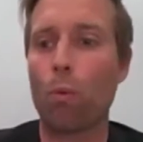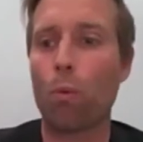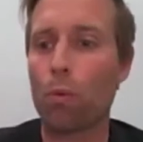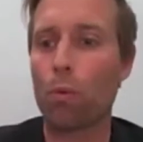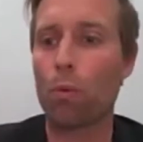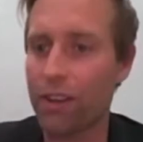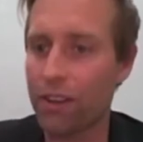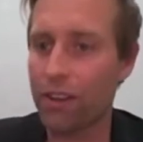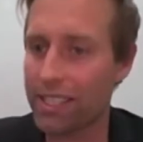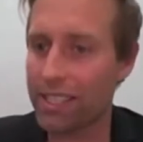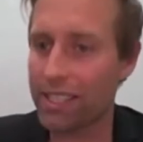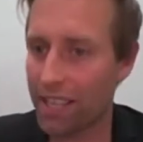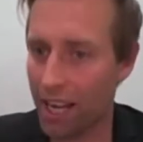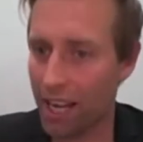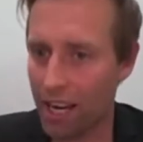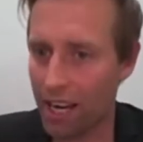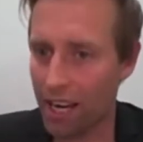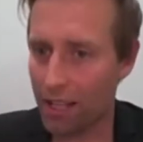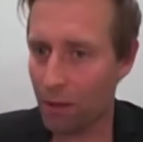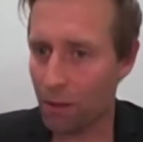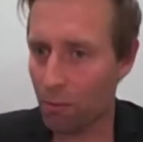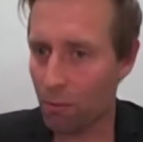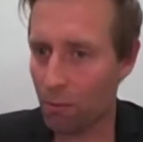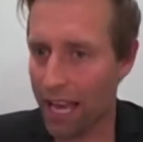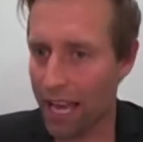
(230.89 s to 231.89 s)
There is
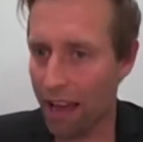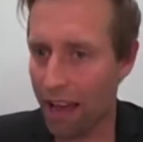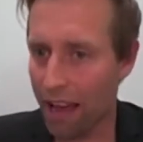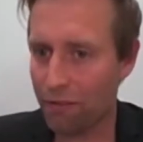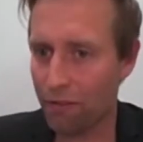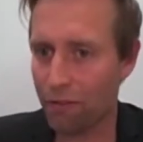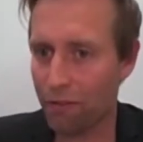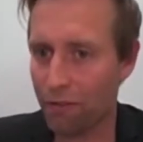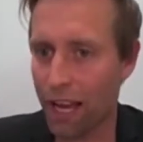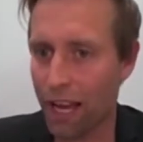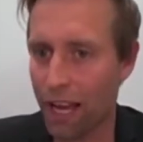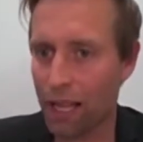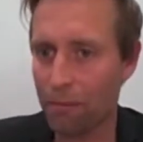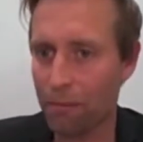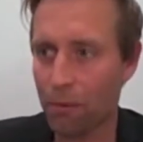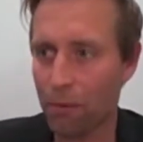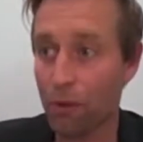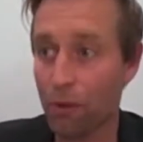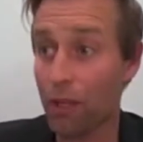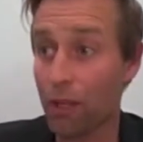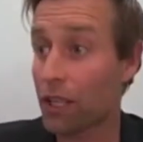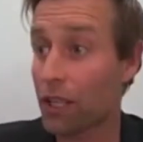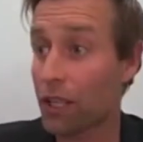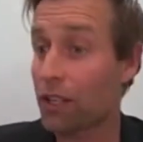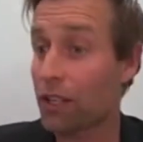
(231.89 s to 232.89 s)
data that we have
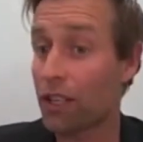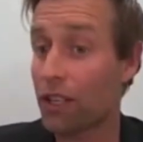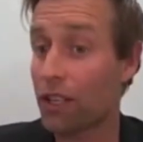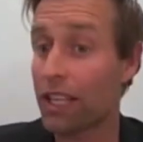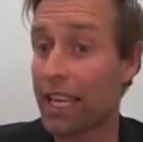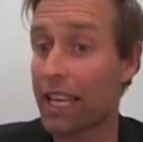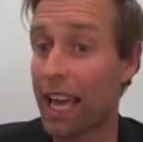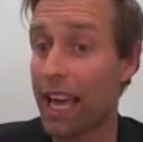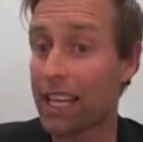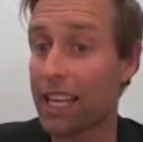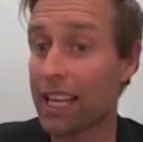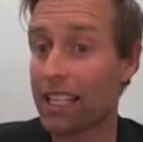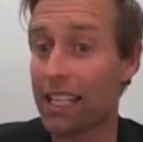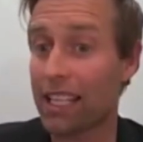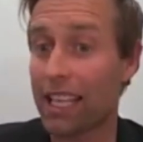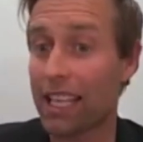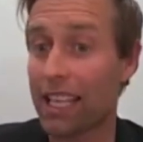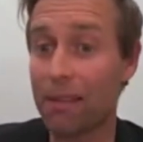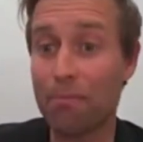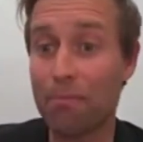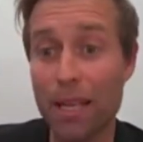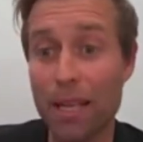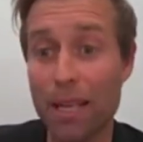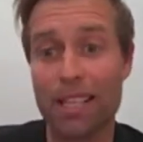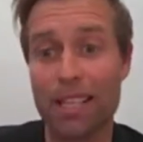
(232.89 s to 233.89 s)
available that you could get
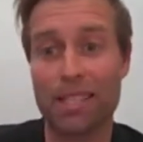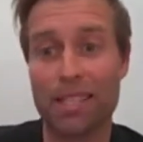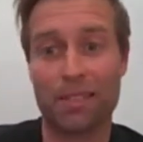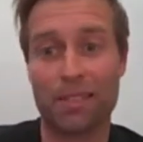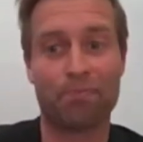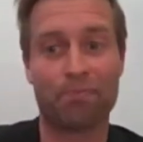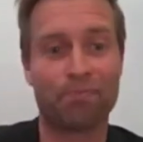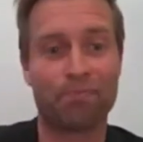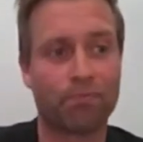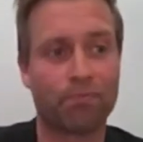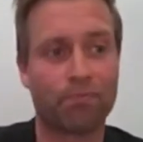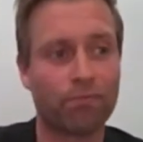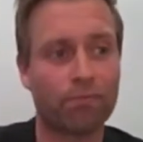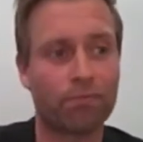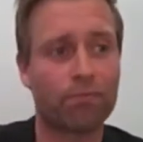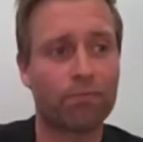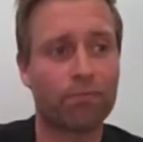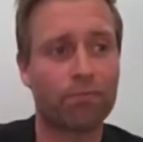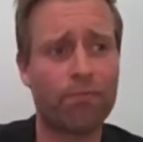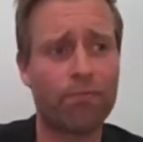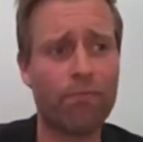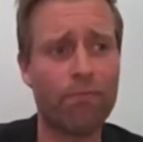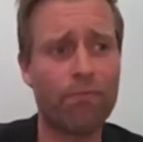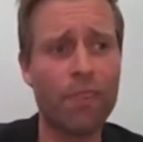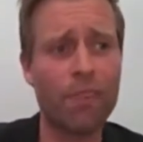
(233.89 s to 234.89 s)
in minutes.
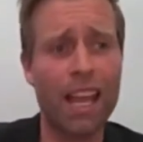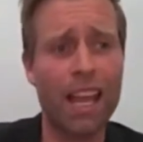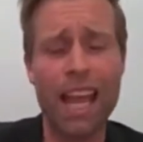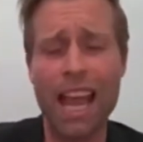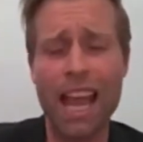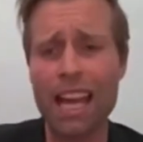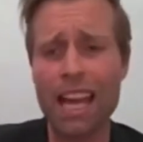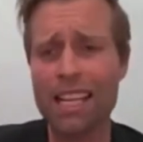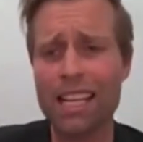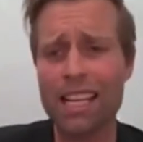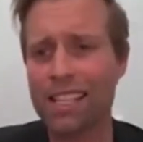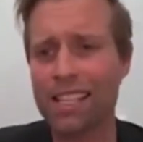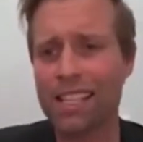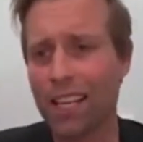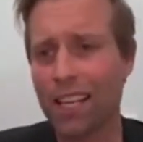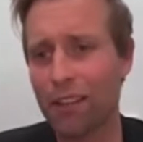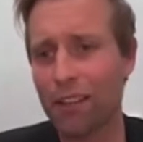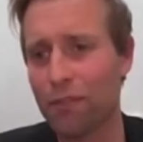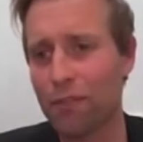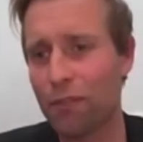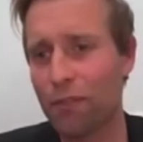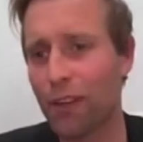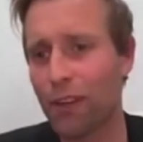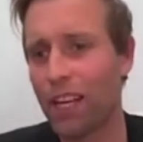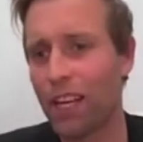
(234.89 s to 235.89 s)
And instead
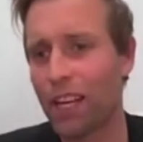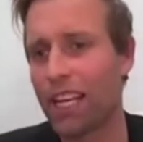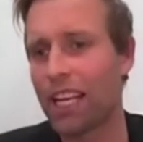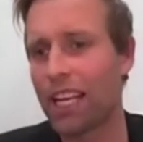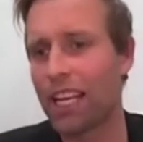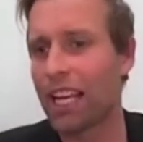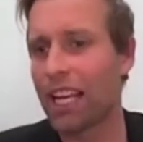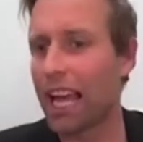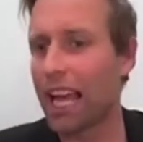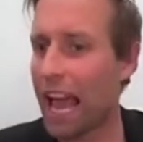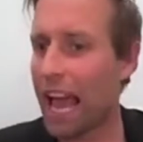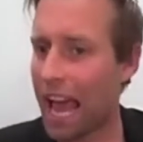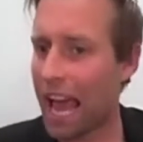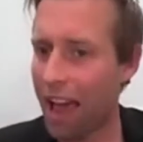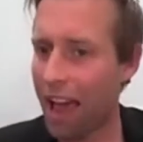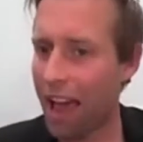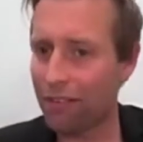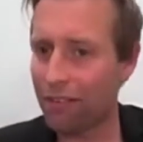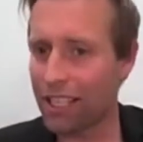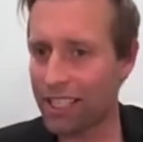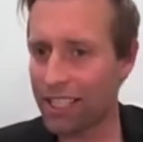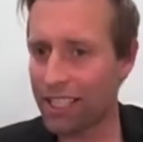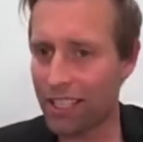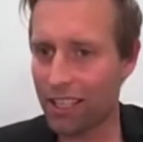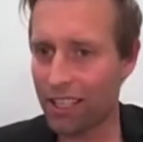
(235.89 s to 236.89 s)
of
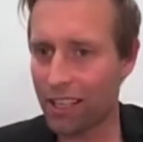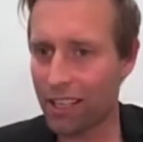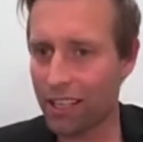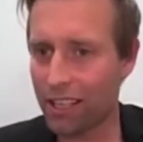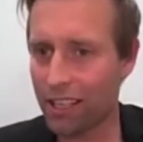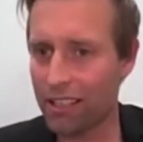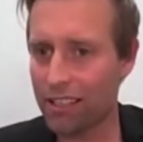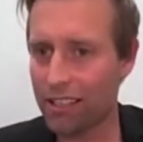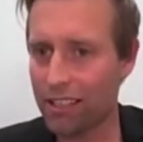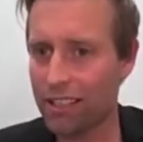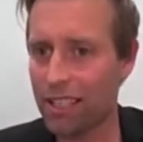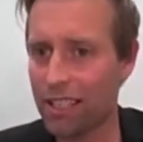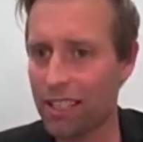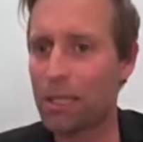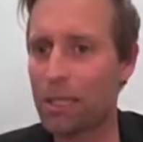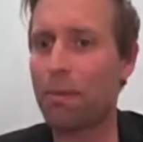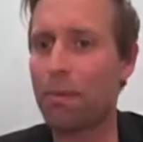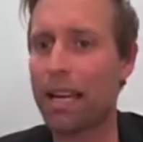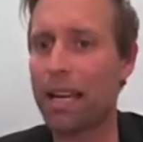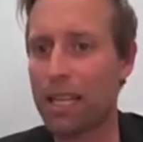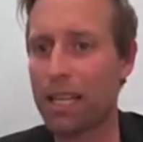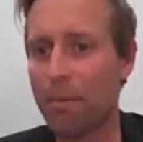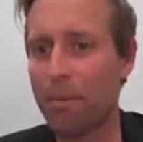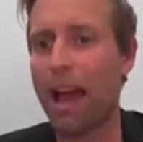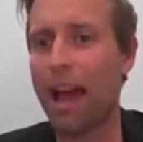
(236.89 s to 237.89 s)
having to
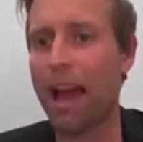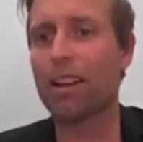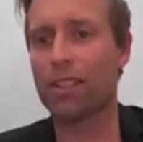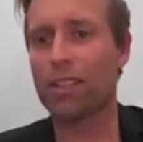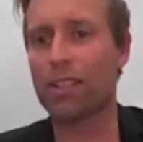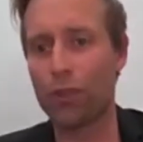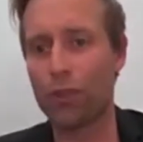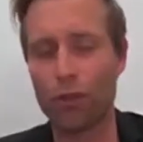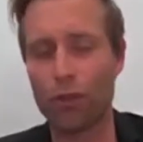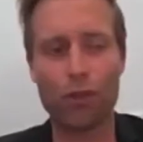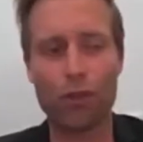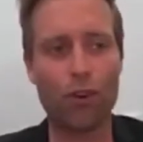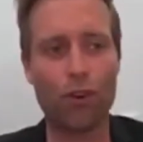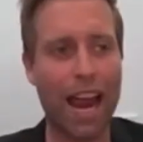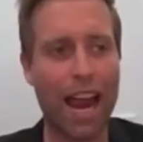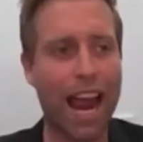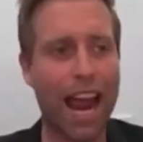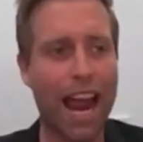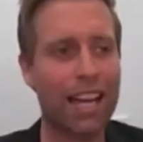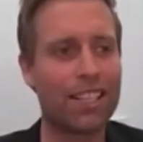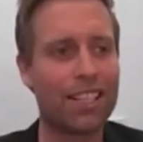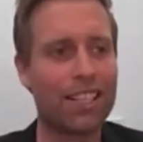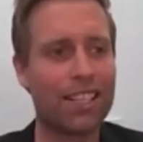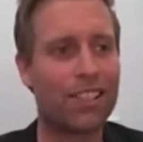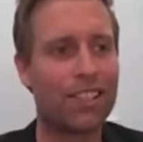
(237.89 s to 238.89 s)
spend about
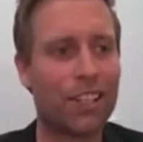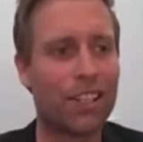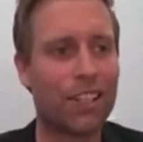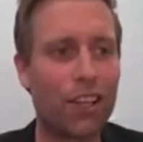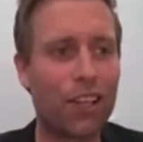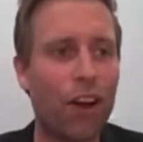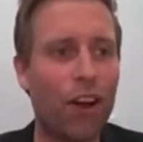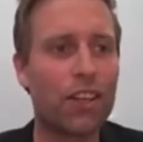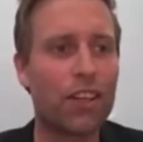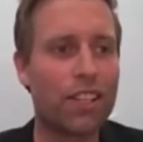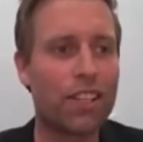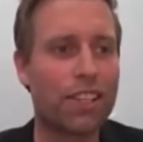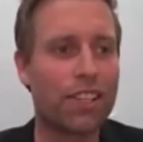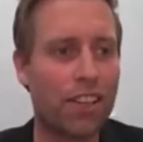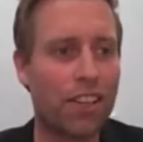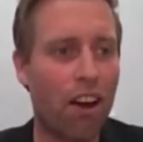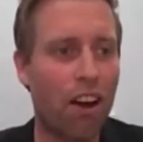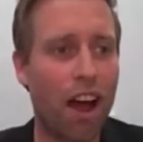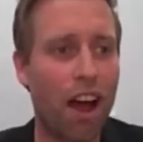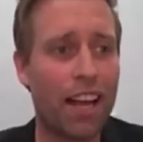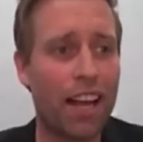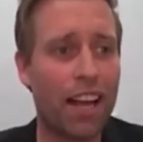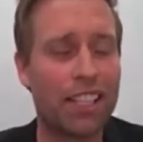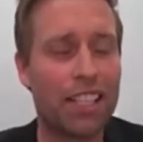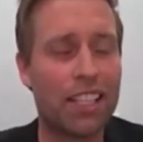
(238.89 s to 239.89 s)
$2,000 to go to site,